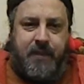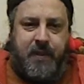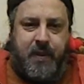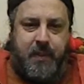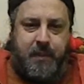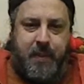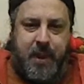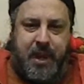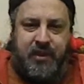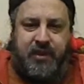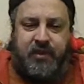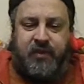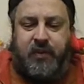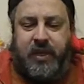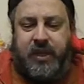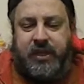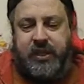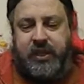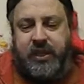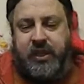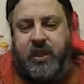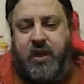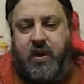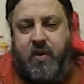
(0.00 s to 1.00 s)
the best
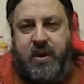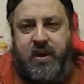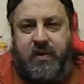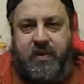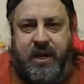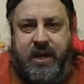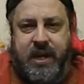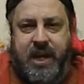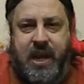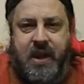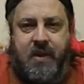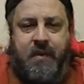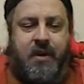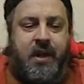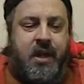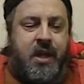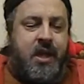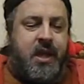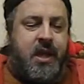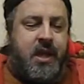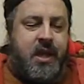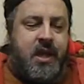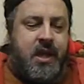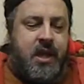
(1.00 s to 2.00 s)
direction to go in right now
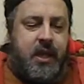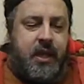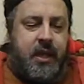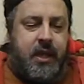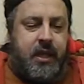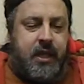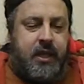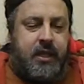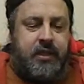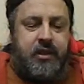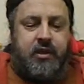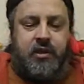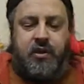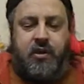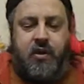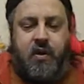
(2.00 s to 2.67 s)
is to